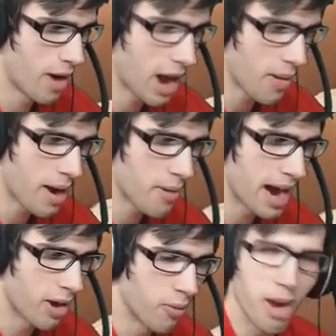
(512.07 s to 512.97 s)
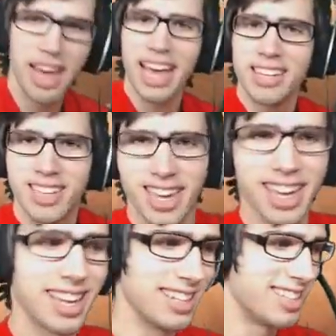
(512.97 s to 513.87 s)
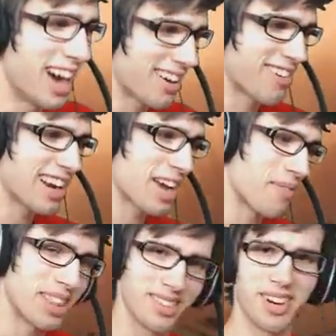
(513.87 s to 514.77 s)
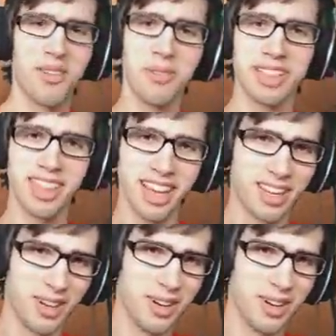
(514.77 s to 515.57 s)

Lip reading: Wow, wow, wow. What a tin. Darkrai coming through with the